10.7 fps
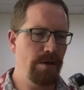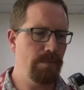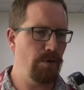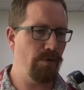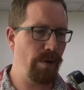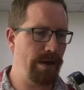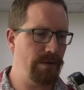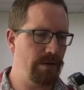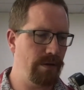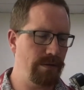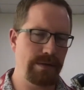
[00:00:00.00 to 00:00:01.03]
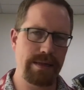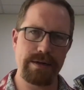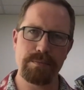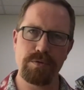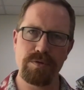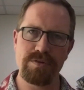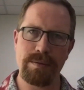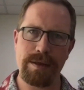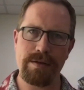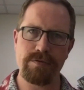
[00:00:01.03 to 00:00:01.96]
move around and let it pull
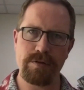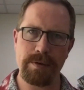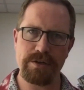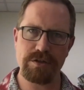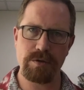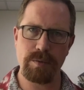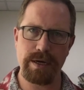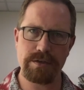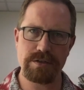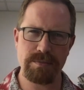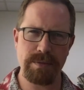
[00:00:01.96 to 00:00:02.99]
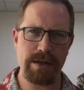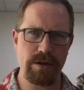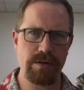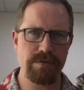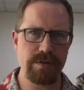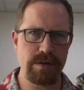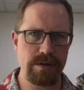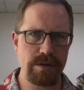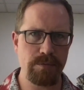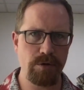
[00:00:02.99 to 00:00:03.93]
some of that inflammation away just to make life feel a
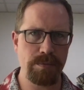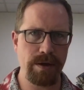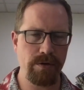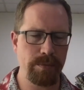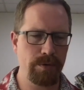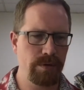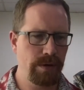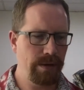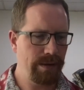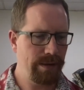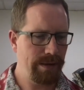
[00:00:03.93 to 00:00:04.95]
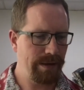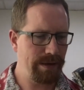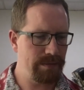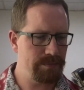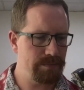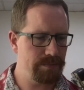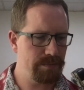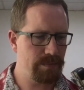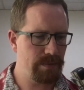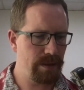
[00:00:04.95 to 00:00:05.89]
little more bearable. Now,
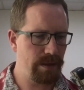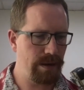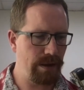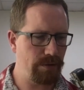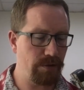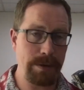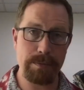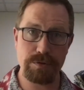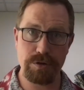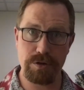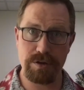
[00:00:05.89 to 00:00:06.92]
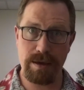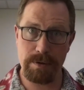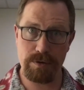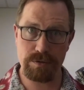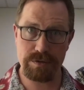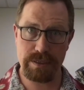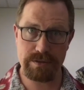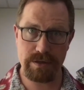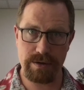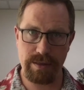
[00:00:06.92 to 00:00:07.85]
a lot of people turn to chemicals and
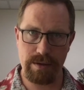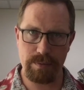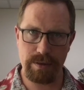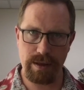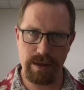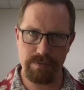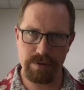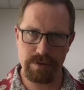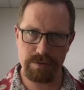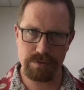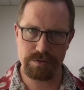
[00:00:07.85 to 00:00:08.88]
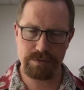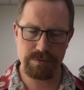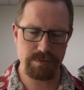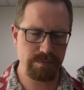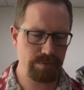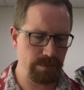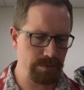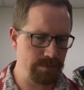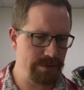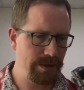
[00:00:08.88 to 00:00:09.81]
things like that when they have these sorts of
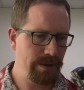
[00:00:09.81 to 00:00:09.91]
problems.